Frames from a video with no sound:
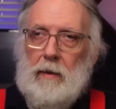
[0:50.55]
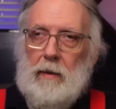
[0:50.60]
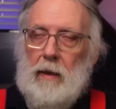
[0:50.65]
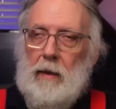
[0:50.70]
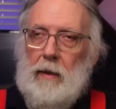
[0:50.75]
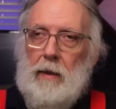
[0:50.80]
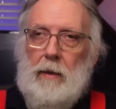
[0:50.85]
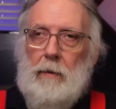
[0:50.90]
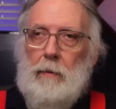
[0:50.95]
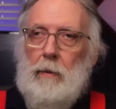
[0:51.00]
So
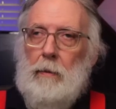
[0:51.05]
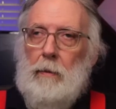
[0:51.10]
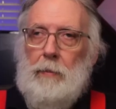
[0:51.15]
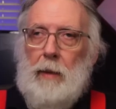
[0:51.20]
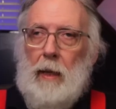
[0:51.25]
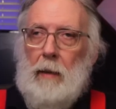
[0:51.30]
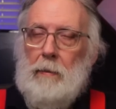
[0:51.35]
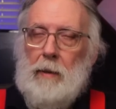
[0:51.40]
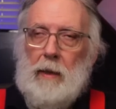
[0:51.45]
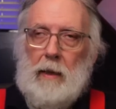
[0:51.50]
you won't
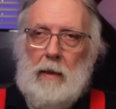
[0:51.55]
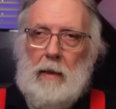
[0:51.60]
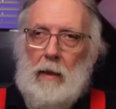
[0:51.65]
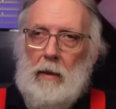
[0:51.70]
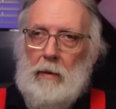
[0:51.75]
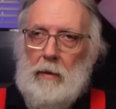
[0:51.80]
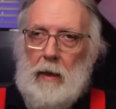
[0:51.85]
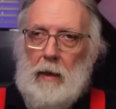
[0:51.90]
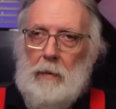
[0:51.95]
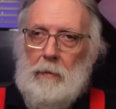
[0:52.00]
be able to
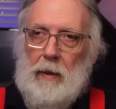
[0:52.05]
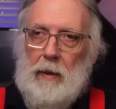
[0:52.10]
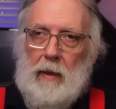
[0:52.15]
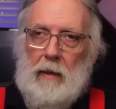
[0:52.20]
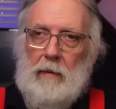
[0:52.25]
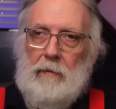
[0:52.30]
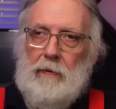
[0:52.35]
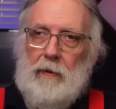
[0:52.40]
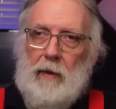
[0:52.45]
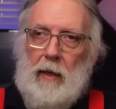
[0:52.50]
call
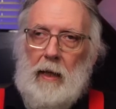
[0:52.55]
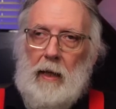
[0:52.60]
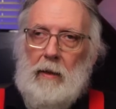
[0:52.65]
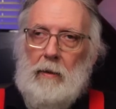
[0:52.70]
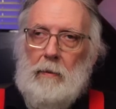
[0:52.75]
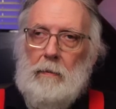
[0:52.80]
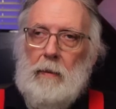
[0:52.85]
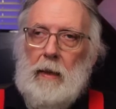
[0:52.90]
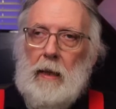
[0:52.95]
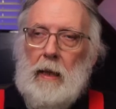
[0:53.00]
anybody for
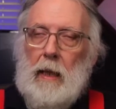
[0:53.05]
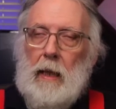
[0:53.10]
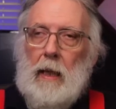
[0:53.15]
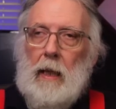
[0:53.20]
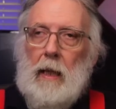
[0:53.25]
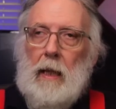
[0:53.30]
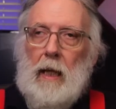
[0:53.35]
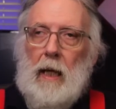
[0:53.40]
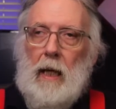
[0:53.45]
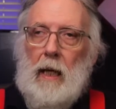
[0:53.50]
help
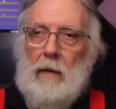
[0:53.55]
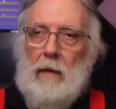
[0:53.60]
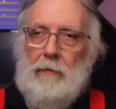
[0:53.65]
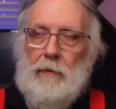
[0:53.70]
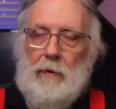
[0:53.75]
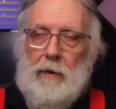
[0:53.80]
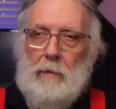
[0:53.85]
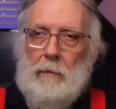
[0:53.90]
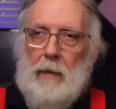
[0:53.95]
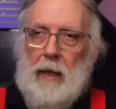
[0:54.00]

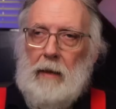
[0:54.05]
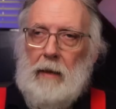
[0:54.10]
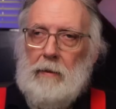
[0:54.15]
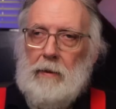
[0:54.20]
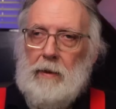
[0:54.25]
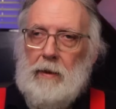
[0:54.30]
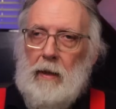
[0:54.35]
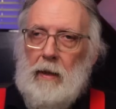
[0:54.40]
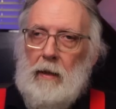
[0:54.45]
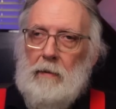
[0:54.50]
from the
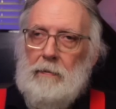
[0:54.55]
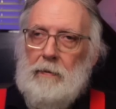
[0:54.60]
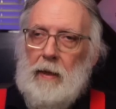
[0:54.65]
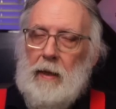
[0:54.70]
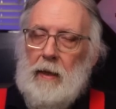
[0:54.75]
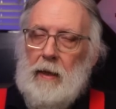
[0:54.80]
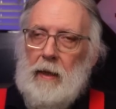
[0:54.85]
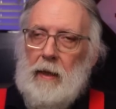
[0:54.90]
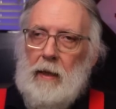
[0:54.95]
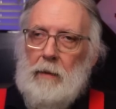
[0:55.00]
Microsoft
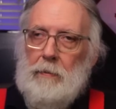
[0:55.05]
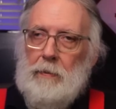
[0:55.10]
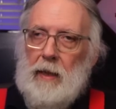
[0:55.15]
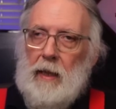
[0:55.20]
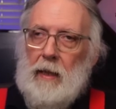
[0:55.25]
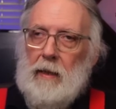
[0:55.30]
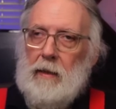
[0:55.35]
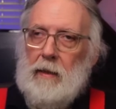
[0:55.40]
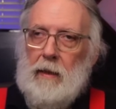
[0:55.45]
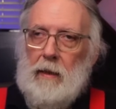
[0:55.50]
help
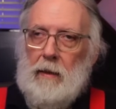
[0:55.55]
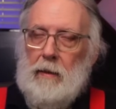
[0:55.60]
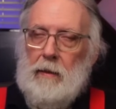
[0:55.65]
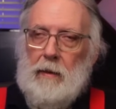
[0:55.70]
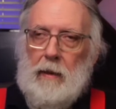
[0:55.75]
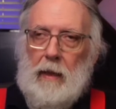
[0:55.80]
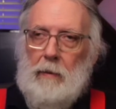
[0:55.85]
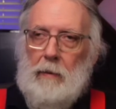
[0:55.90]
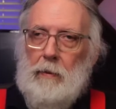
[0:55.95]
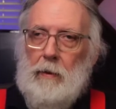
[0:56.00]
desk.
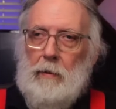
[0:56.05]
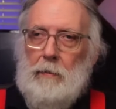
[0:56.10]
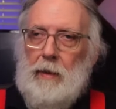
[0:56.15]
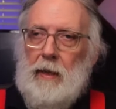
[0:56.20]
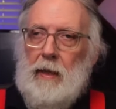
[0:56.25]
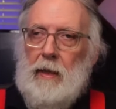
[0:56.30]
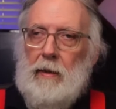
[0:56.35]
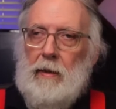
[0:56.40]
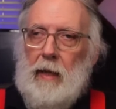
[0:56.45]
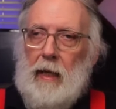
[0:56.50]
They won't
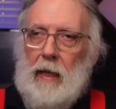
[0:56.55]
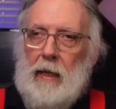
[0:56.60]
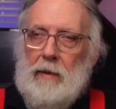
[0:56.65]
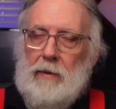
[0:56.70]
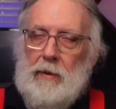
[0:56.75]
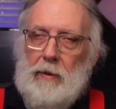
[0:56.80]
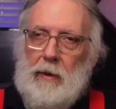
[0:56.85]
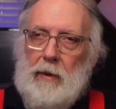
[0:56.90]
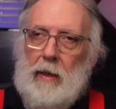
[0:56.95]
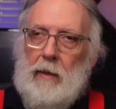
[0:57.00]
be there to
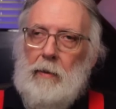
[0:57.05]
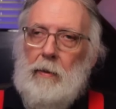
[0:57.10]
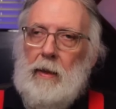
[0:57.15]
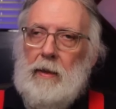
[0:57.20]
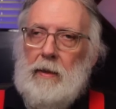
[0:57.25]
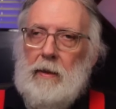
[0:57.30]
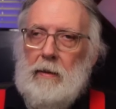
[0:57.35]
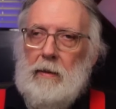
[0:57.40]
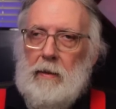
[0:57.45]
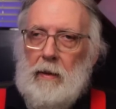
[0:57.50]
answer any
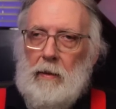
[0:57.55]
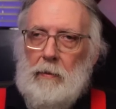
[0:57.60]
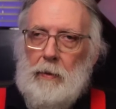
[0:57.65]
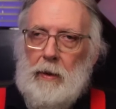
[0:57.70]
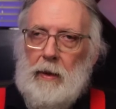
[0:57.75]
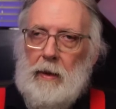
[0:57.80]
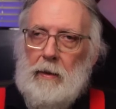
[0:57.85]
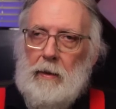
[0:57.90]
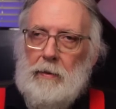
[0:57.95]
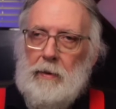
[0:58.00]
questions on
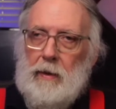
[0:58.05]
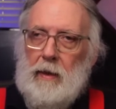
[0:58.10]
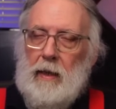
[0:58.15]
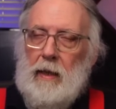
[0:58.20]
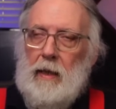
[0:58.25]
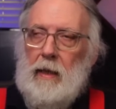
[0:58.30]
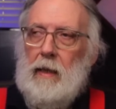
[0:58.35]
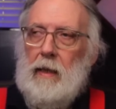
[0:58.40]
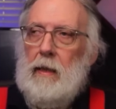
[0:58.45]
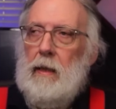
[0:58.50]
Windows
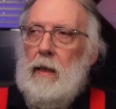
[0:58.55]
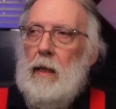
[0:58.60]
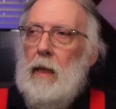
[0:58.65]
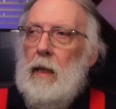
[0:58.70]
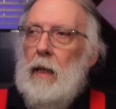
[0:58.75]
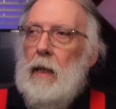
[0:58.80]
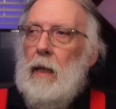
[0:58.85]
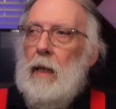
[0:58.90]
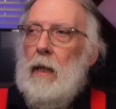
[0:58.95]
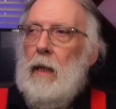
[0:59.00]
10.
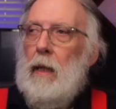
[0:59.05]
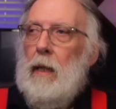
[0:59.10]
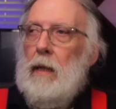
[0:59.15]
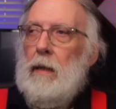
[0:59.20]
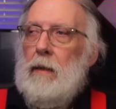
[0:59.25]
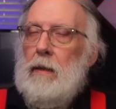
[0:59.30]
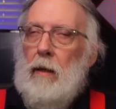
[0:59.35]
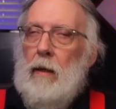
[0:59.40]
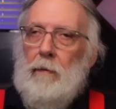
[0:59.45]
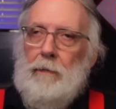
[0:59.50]

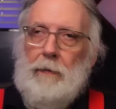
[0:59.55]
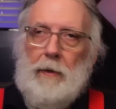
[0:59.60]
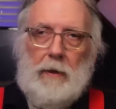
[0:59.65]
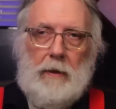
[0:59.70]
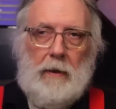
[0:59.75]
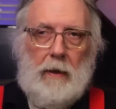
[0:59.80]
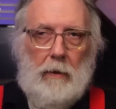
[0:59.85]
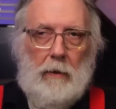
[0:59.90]
So if you're still